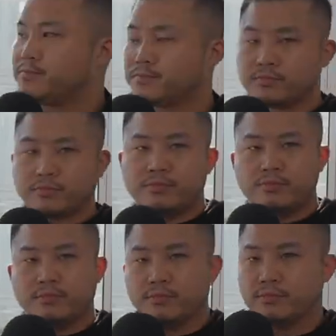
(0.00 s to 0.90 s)

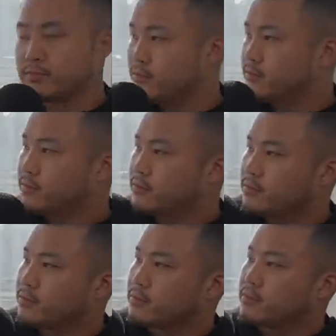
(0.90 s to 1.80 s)

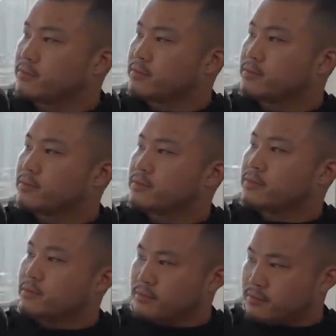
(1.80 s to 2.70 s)

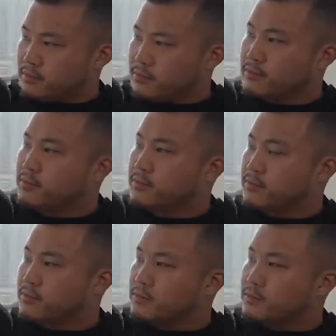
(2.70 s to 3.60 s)

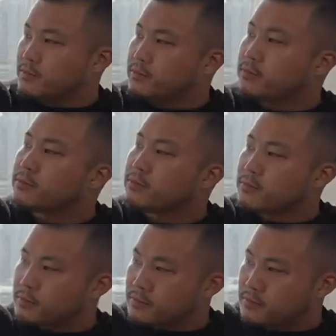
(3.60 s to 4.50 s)

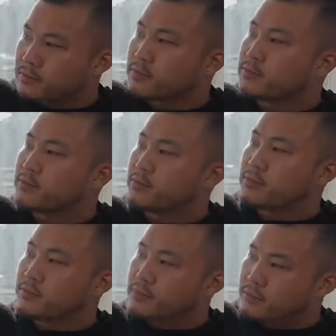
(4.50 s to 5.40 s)

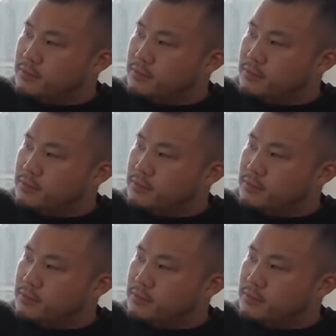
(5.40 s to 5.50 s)
No words are spoken by the person on screen.